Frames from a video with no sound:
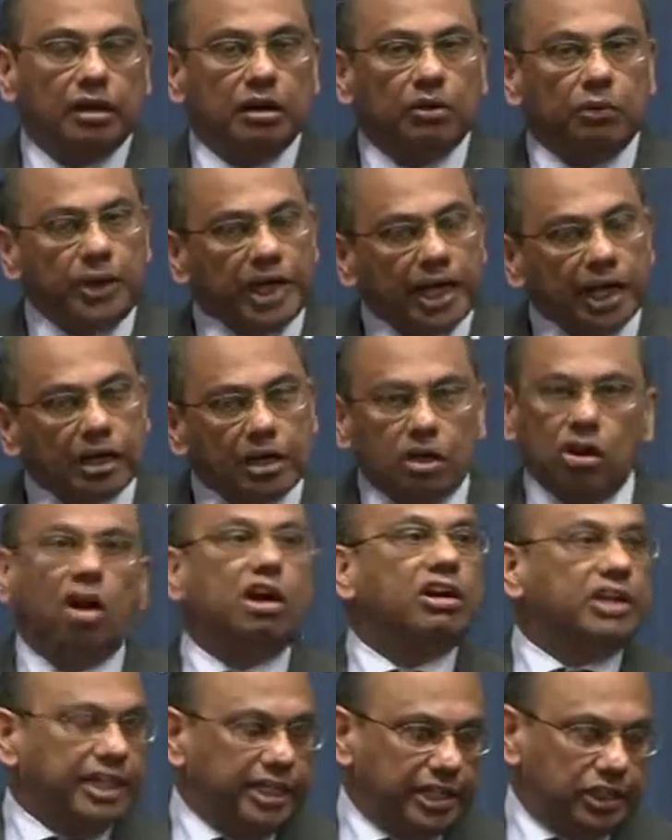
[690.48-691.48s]
We get
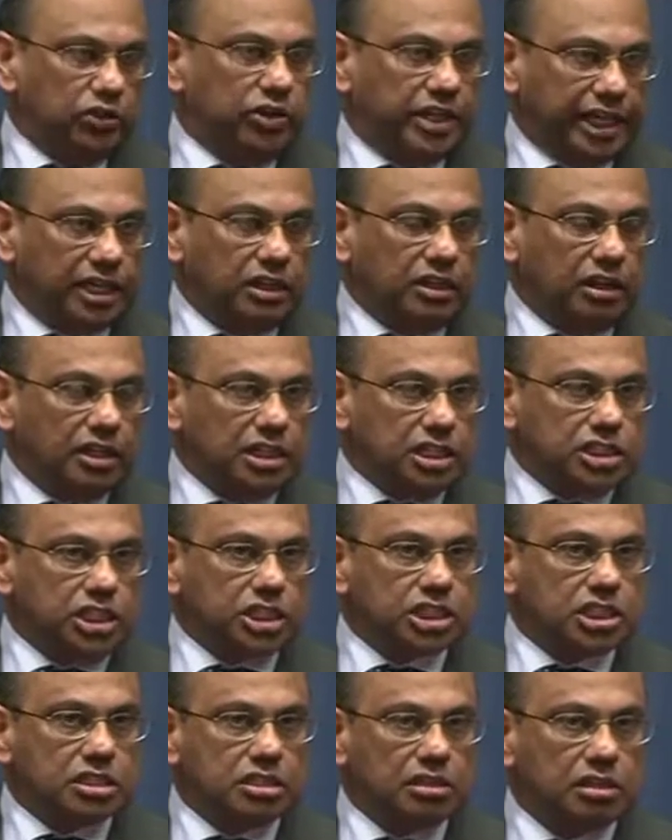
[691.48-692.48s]
logged into
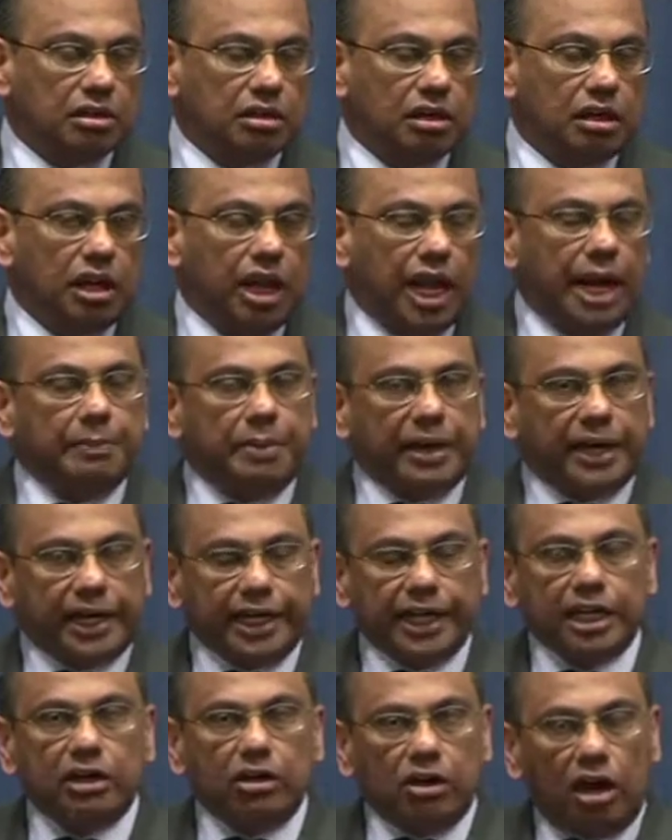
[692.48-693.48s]
technologies. And by
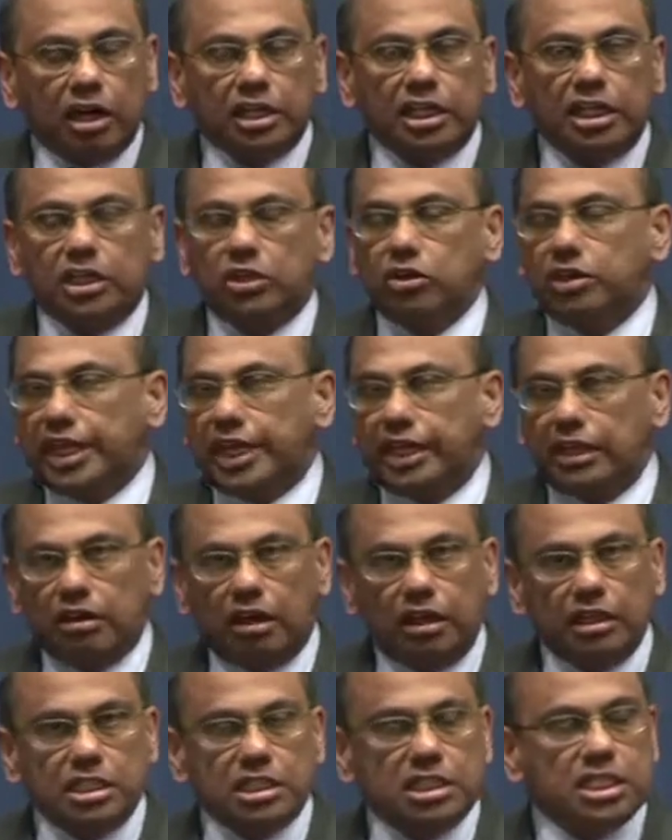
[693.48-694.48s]
getting logged into
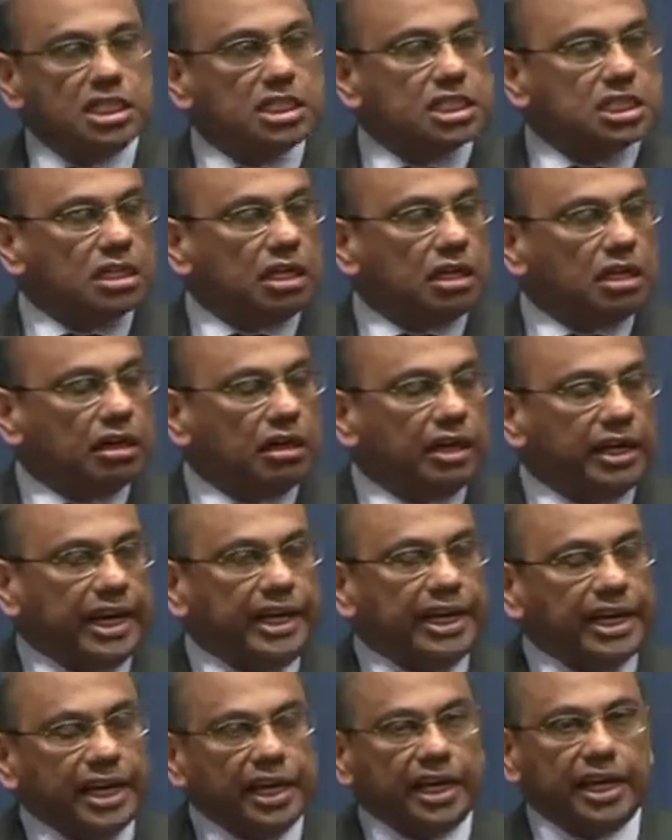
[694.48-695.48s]
technologies,
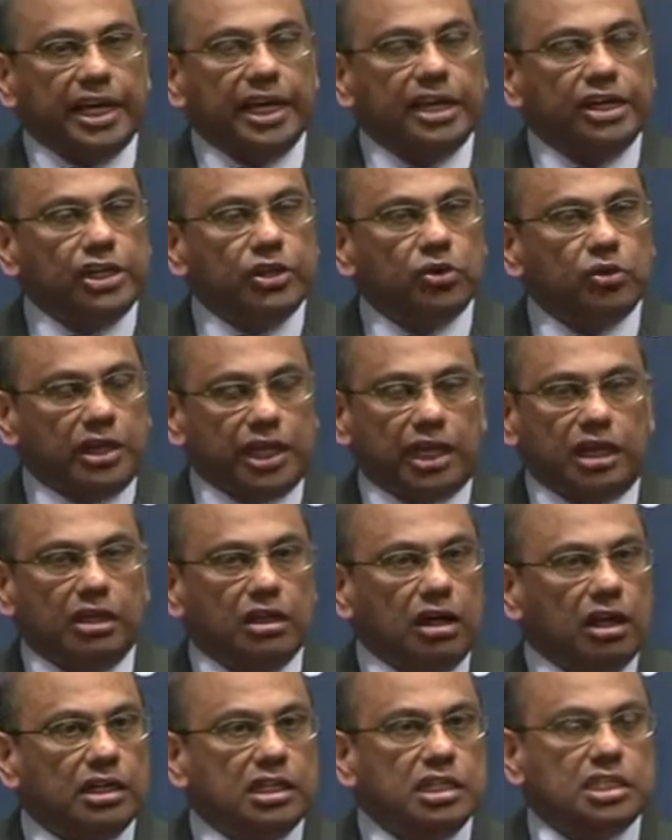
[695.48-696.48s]
getting in new
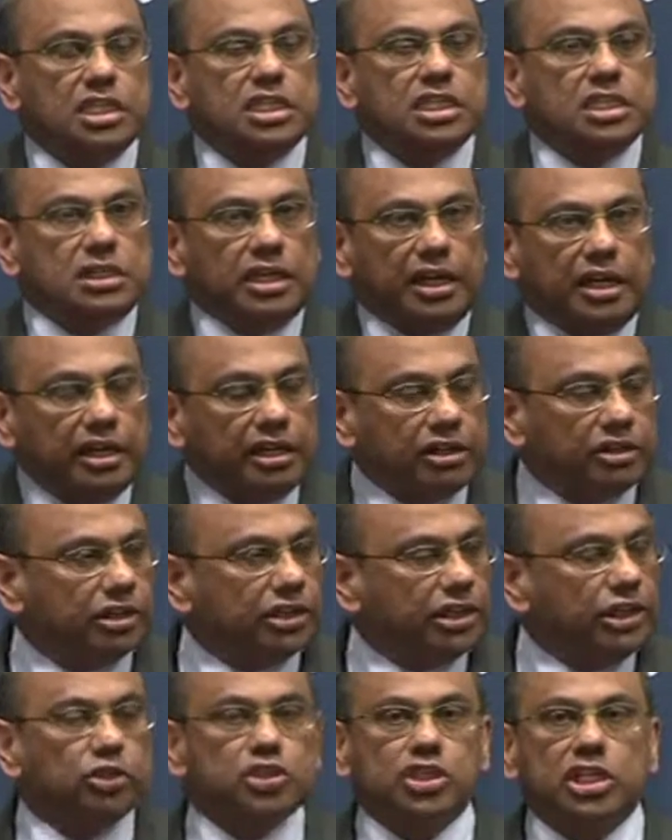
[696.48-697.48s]
technologies,
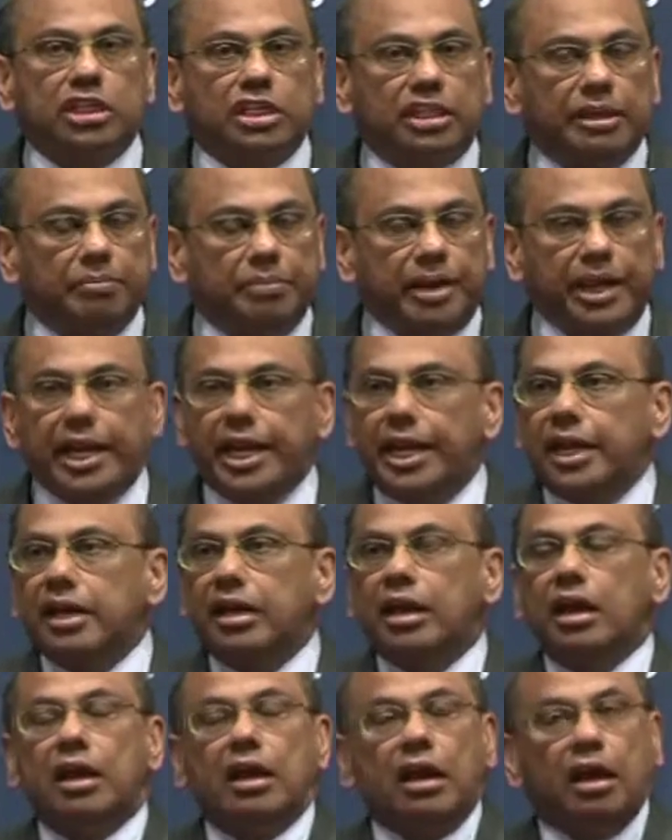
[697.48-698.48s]
introducing them in,
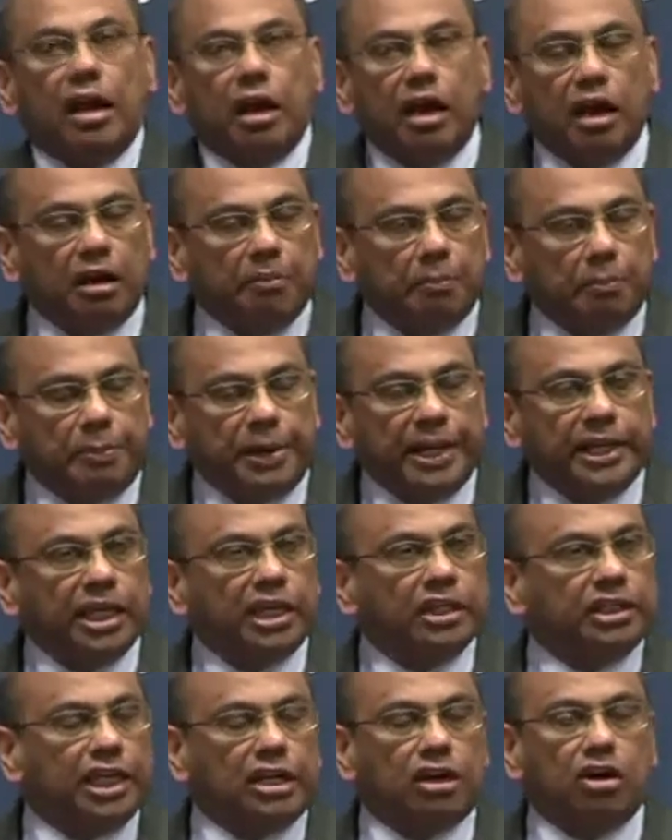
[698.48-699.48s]
bringing
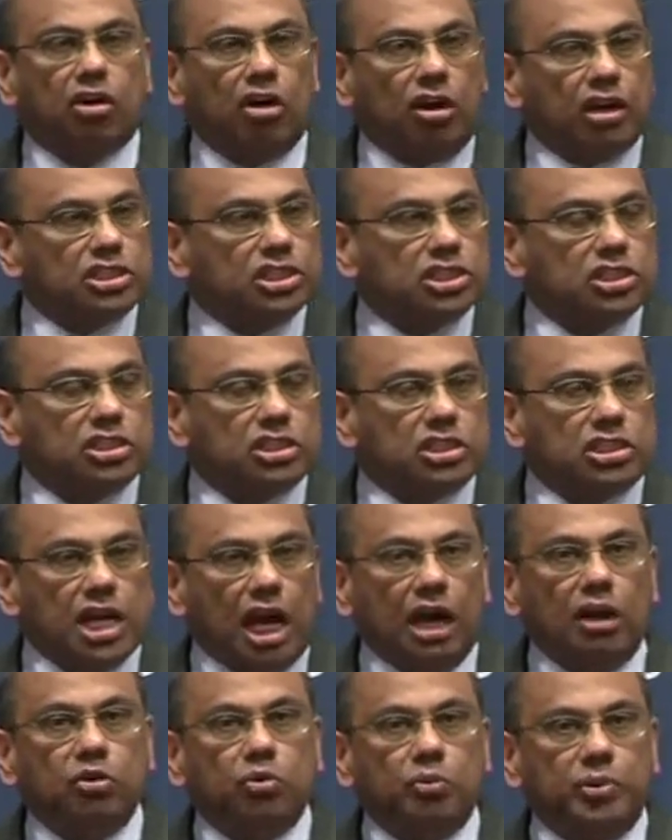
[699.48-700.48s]
their costs
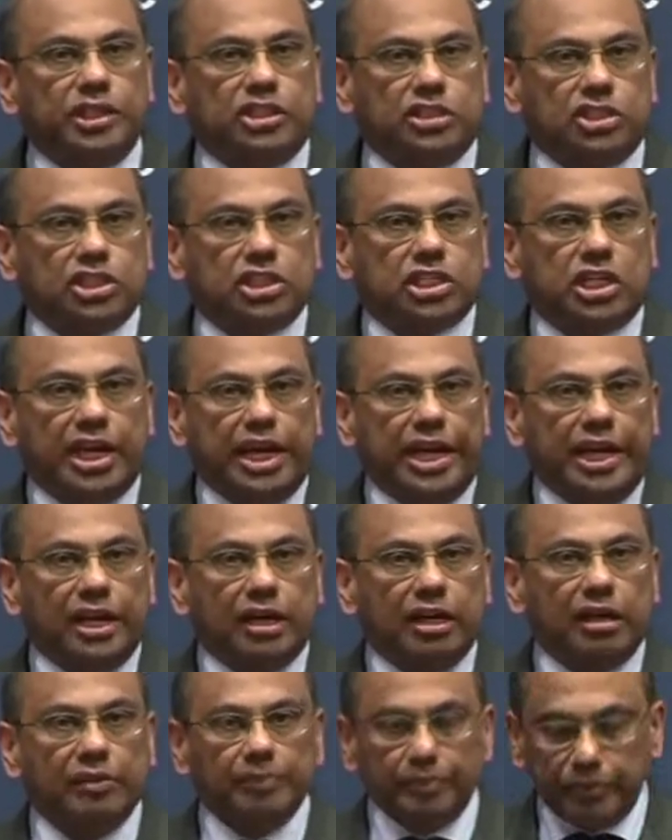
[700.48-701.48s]
down with
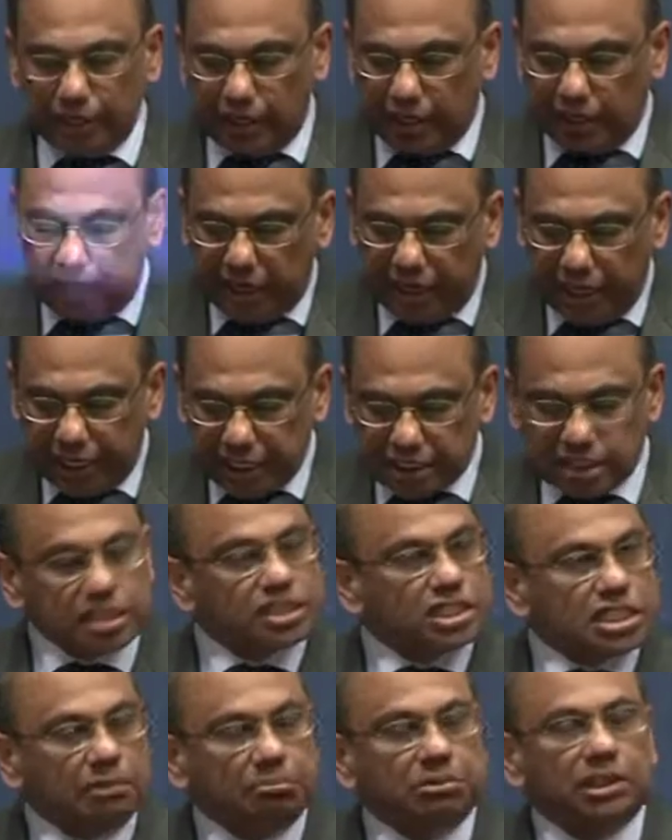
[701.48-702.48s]
scale, is
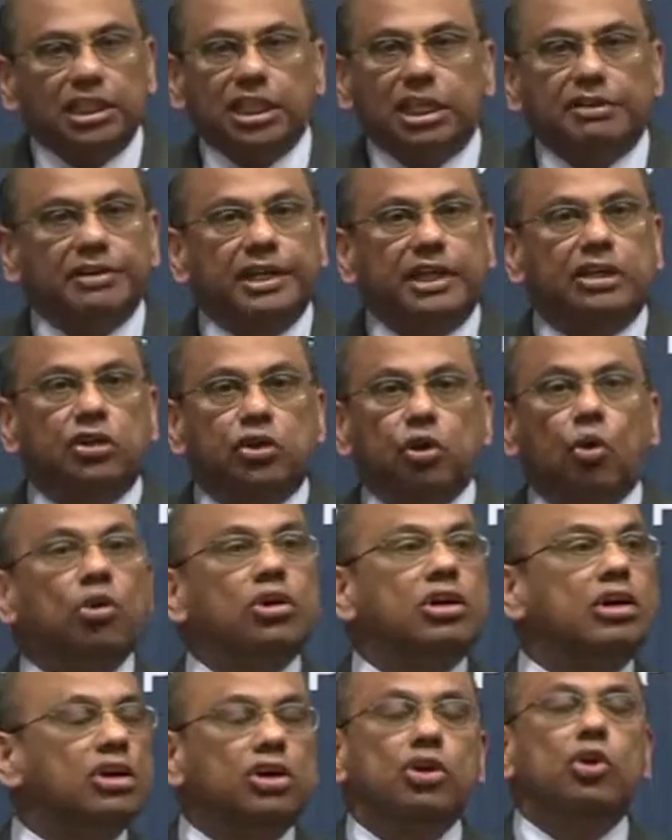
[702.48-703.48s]
something that we
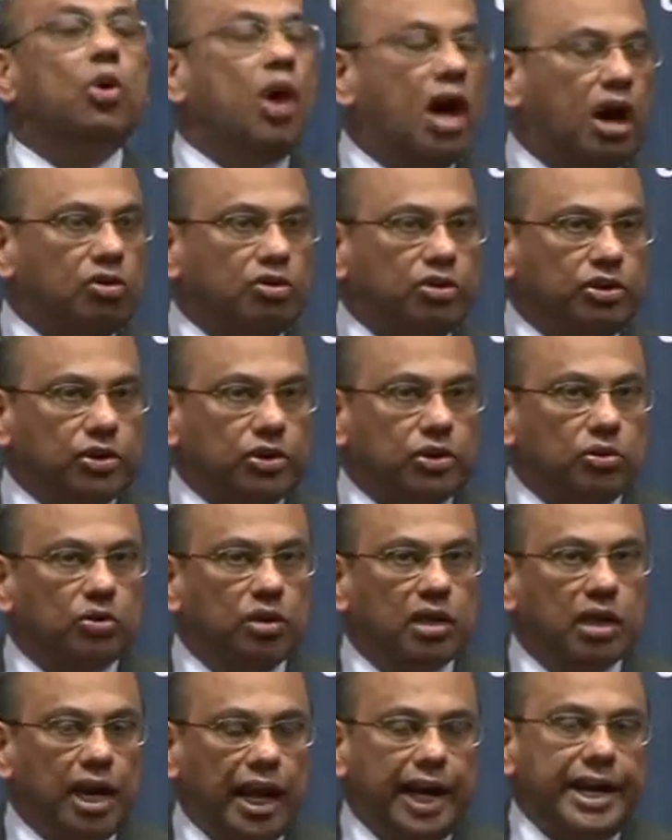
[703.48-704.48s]
don't know how to do.
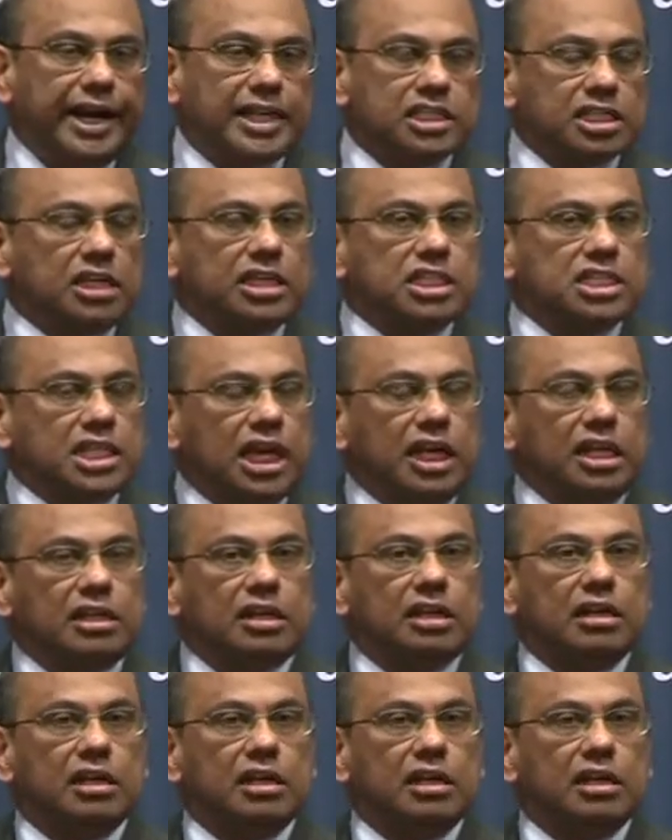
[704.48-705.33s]
And as a result,